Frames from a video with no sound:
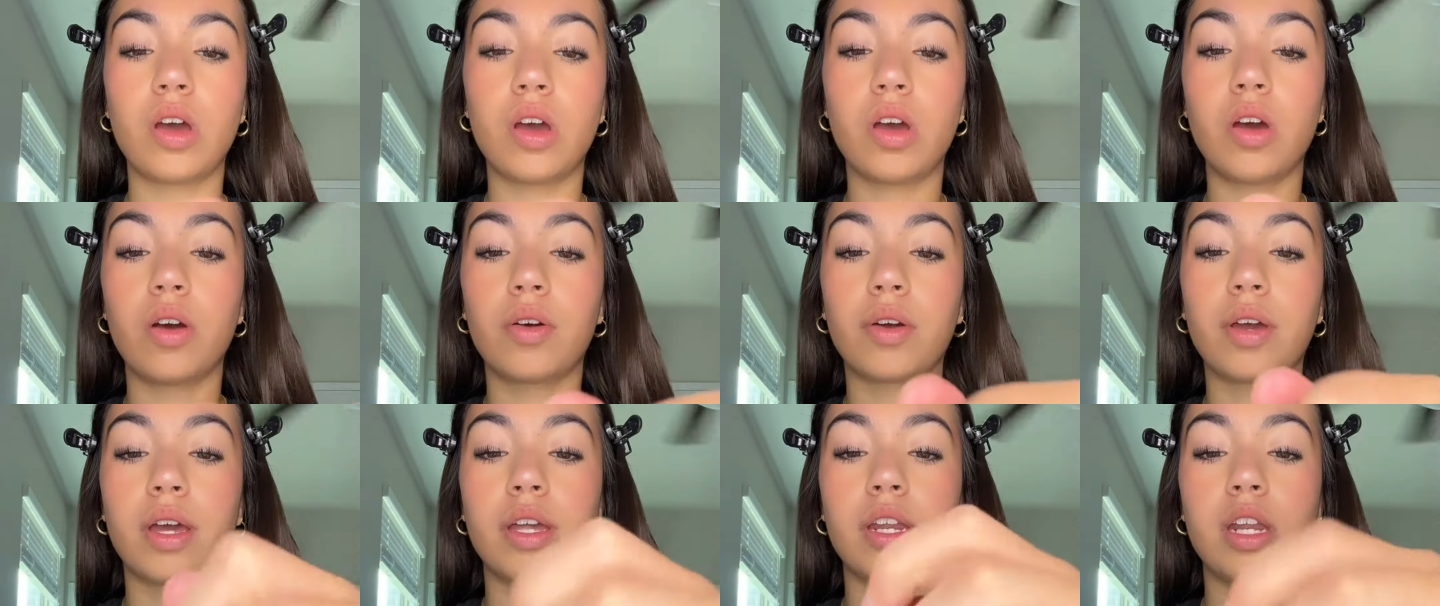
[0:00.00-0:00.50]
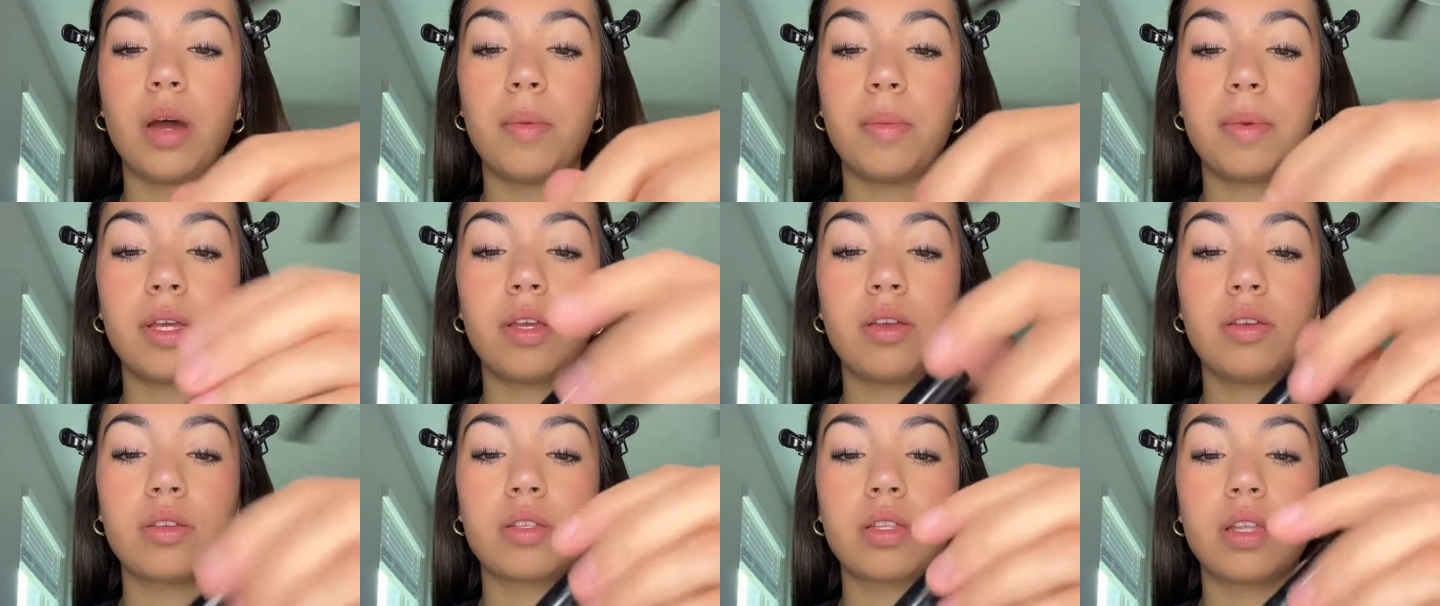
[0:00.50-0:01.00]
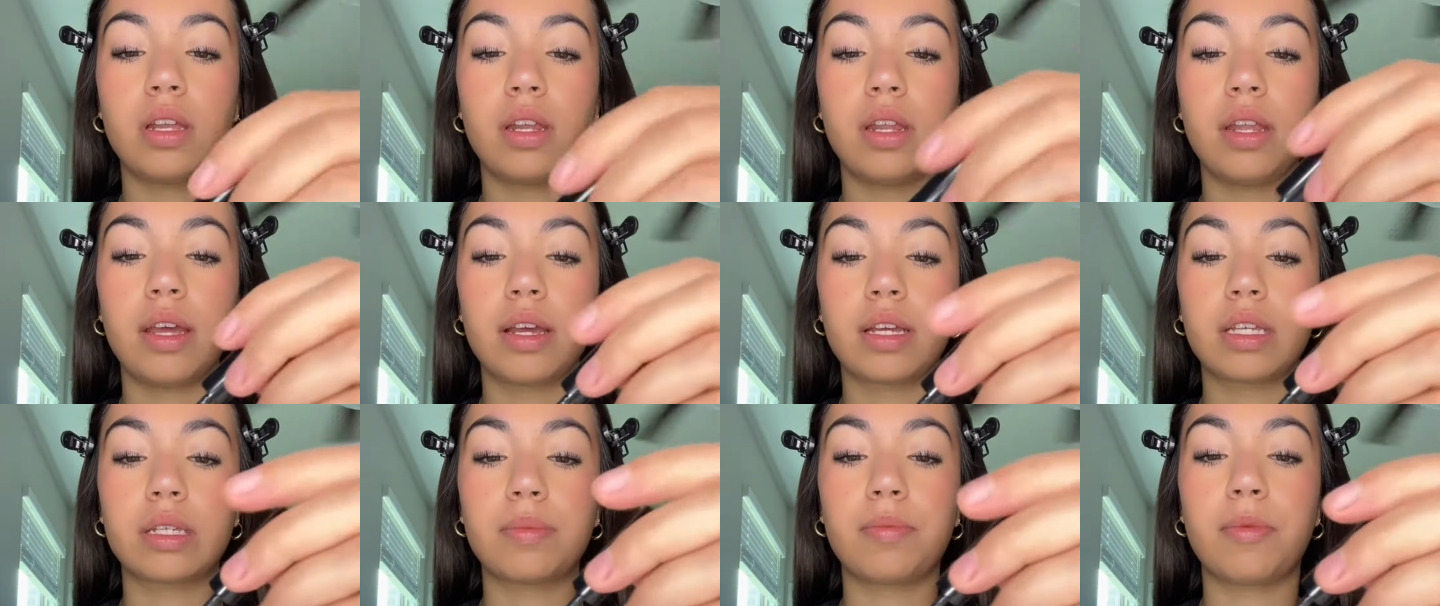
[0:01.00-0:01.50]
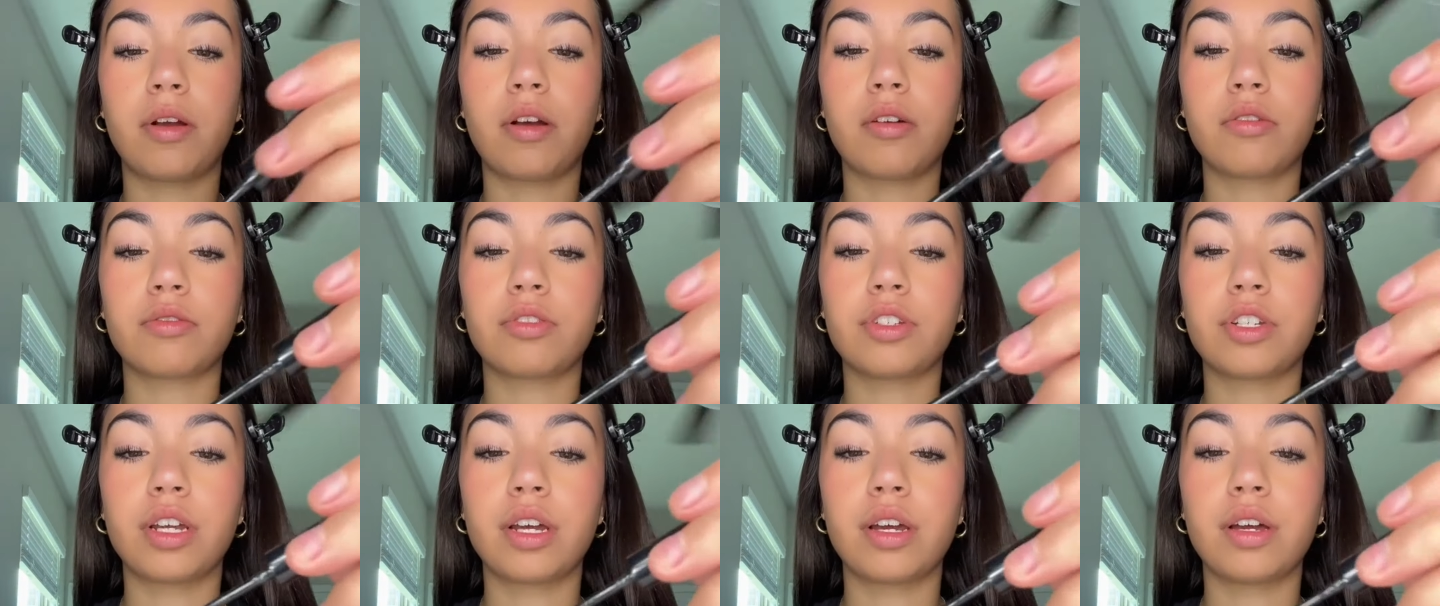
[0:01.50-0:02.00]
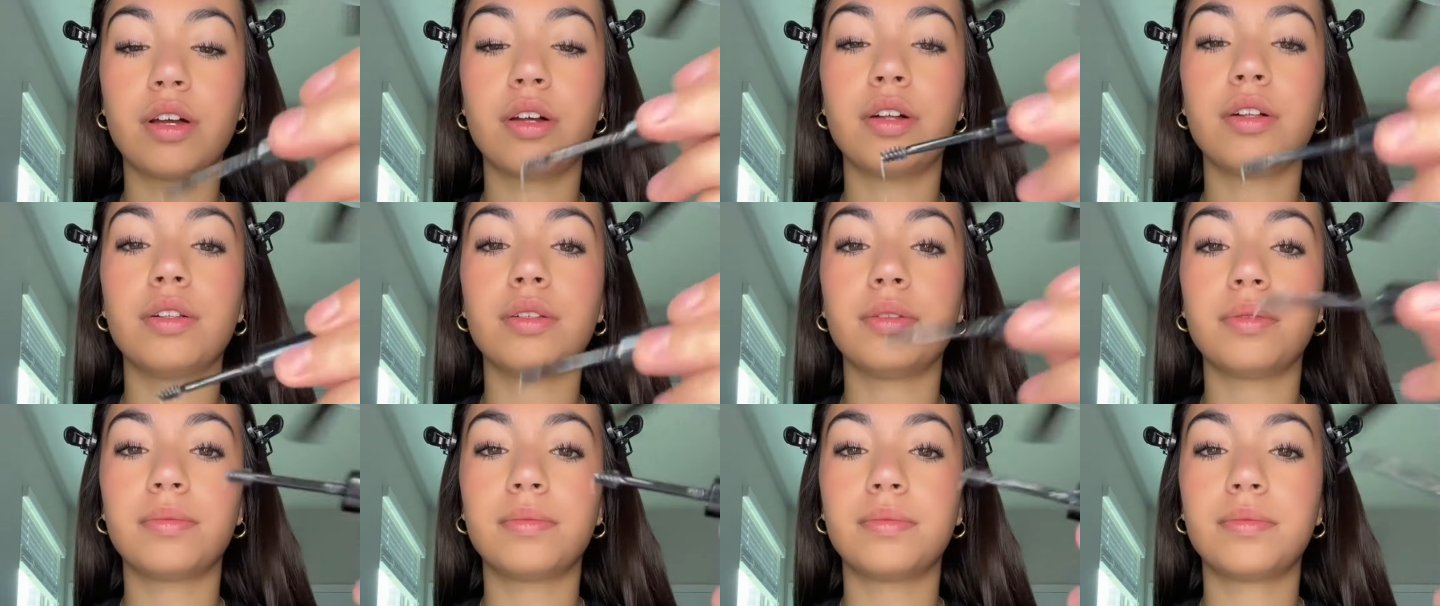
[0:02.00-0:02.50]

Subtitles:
Okay, now I'm gonna use the NYX Brow Gel.